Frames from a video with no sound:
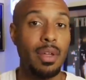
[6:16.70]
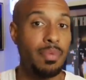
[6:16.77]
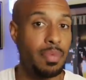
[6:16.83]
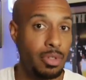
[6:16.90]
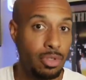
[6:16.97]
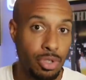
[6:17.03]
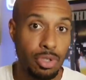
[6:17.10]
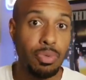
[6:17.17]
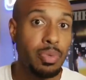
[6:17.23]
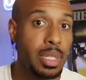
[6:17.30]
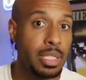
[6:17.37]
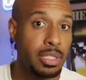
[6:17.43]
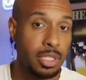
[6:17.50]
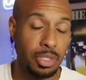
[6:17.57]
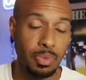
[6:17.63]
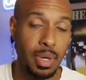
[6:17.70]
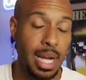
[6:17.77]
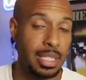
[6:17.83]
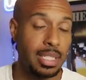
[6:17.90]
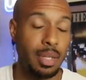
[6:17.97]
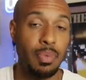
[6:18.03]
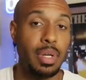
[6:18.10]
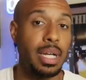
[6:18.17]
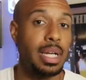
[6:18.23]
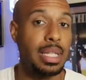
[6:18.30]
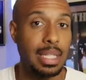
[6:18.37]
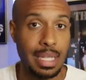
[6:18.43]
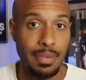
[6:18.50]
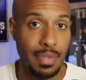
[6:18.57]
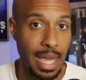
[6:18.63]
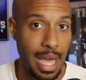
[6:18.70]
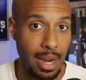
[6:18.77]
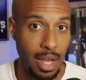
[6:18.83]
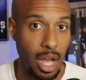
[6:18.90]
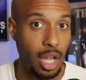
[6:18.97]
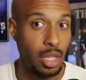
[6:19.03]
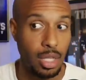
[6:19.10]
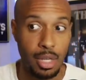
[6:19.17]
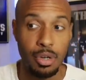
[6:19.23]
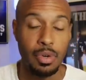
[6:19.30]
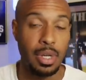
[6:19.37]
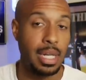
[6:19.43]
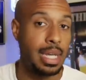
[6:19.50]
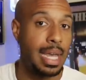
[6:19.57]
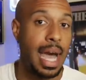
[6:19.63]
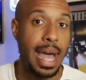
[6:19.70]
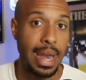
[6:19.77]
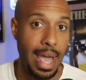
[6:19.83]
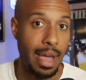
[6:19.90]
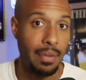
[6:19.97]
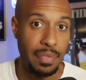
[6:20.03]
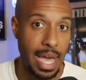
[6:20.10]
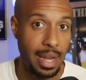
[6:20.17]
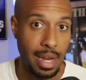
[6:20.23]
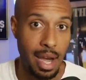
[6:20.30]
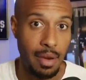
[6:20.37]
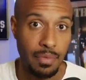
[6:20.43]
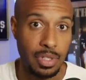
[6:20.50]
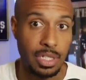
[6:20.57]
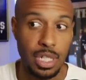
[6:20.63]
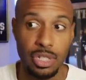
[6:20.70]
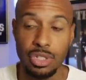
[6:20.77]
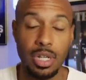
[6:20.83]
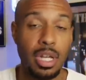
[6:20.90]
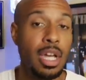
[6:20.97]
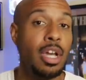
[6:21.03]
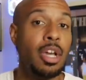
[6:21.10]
There's two reasons why I say we're going to leave that alone and not have that conversation.